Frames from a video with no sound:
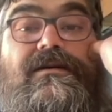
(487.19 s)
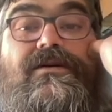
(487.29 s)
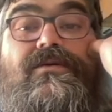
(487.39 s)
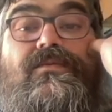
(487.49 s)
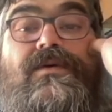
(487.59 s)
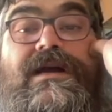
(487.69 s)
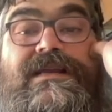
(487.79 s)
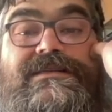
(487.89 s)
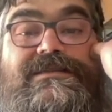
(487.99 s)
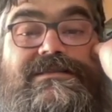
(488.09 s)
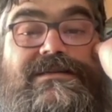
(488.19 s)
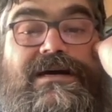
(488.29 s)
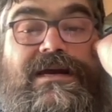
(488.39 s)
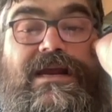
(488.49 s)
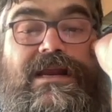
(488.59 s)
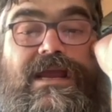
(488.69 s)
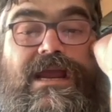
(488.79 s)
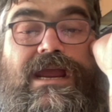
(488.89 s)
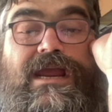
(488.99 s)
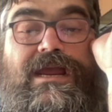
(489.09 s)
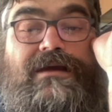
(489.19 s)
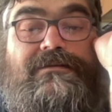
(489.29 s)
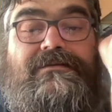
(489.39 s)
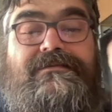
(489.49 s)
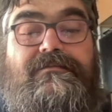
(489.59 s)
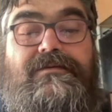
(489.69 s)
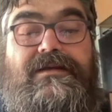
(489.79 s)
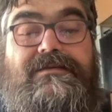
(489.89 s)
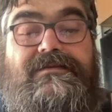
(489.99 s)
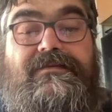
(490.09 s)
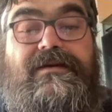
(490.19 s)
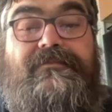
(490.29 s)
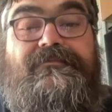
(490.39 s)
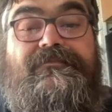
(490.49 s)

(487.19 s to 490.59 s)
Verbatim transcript: quite tiny, but that's okay.